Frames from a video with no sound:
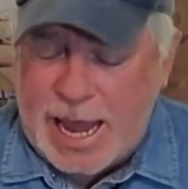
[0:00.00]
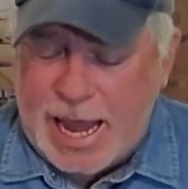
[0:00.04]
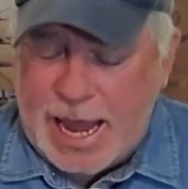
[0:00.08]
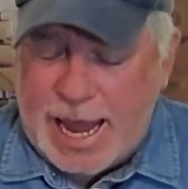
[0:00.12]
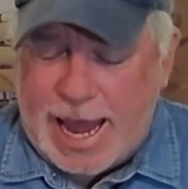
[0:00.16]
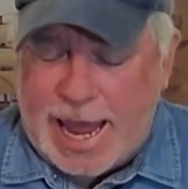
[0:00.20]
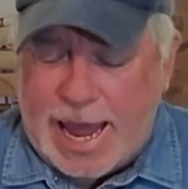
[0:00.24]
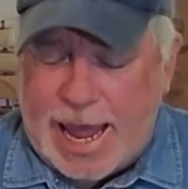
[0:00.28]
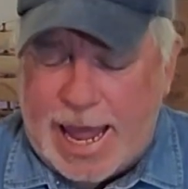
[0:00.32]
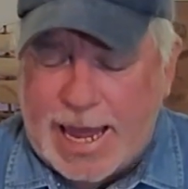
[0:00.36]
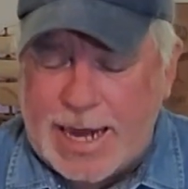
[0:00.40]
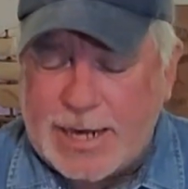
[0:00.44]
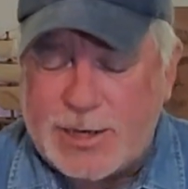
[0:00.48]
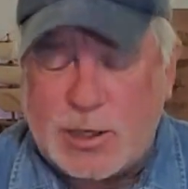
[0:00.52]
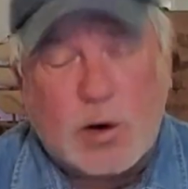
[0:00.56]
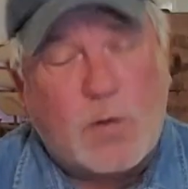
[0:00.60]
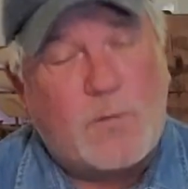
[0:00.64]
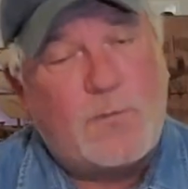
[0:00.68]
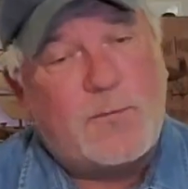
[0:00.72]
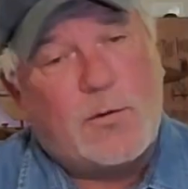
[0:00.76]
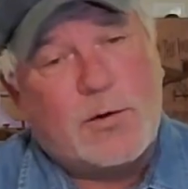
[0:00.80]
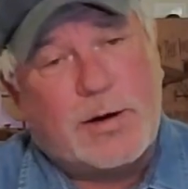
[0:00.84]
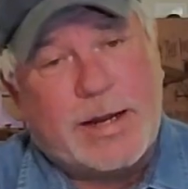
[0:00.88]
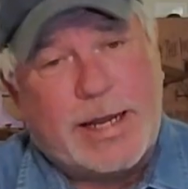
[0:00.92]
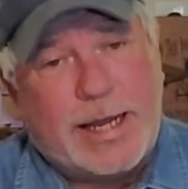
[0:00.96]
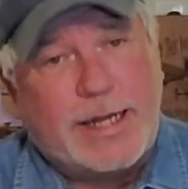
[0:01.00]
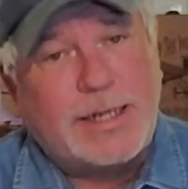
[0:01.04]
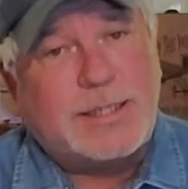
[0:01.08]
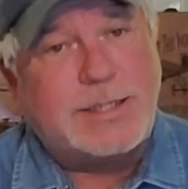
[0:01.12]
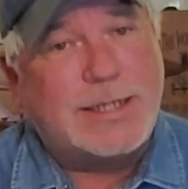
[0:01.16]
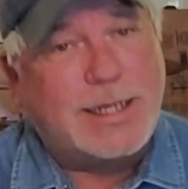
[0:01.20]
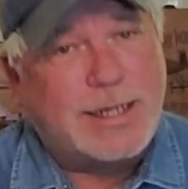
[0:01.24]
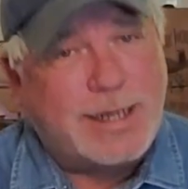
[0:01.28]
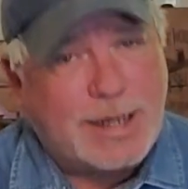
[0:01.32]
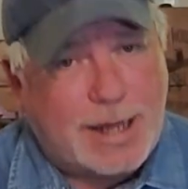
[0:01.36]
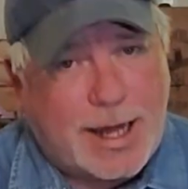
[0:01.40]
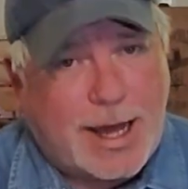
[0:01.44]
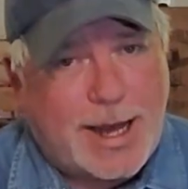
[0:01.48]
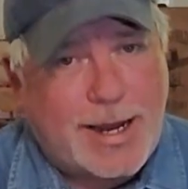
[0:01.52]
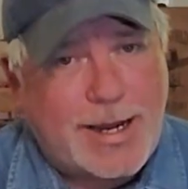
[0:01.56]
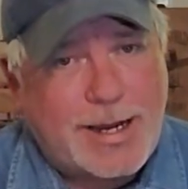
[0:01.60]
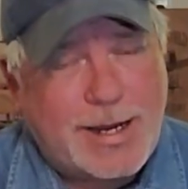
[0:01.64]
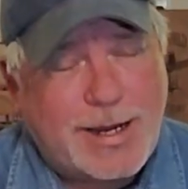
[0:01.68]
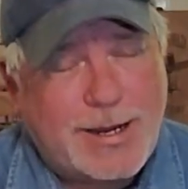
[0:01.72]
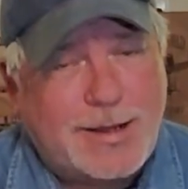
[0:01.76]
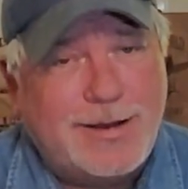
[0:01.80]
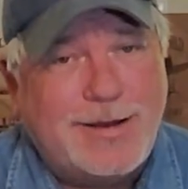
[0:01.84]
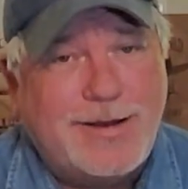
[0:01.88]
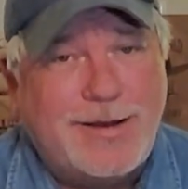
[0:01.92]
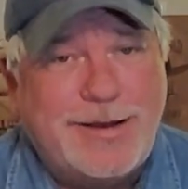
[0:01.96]
And don't forget to
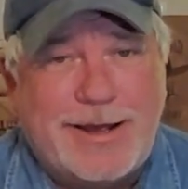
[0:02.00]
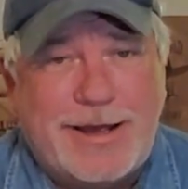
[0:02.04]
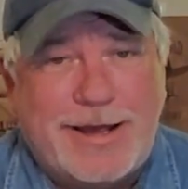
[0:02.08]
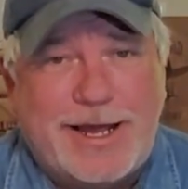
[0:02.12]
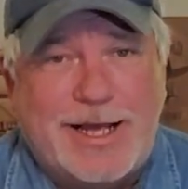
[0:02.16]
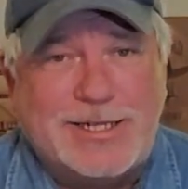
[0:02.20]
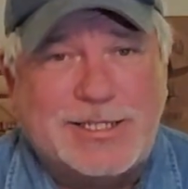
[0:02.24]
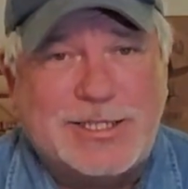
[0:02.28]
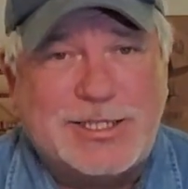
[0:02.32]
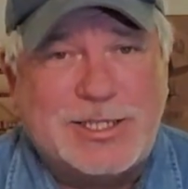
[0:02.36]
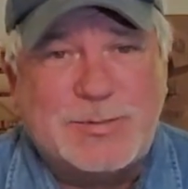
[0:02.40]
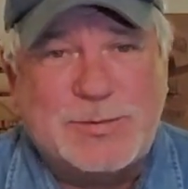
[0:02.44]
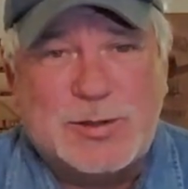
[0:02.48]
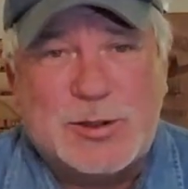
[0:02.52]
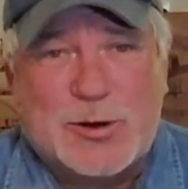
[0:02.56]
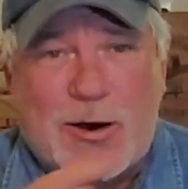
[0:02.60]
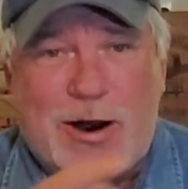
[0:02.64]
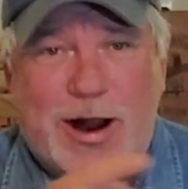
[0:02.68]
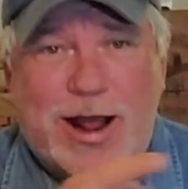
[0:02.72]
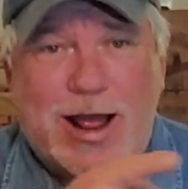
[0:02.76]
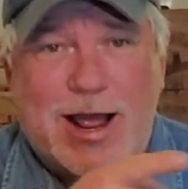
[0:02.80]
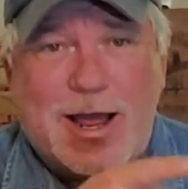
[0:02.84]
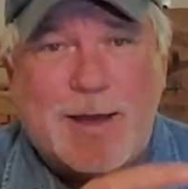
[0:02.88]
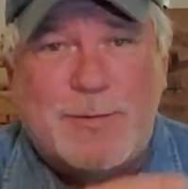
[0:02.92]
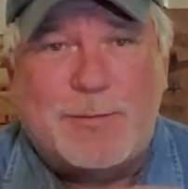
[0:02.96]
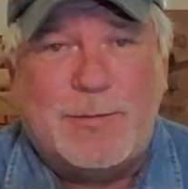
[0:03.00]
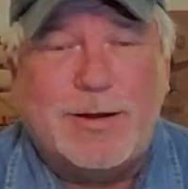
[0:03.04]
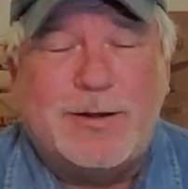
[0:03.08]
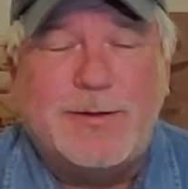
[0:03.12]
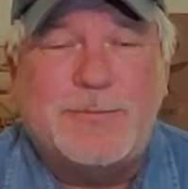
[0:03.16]
like and subscribe.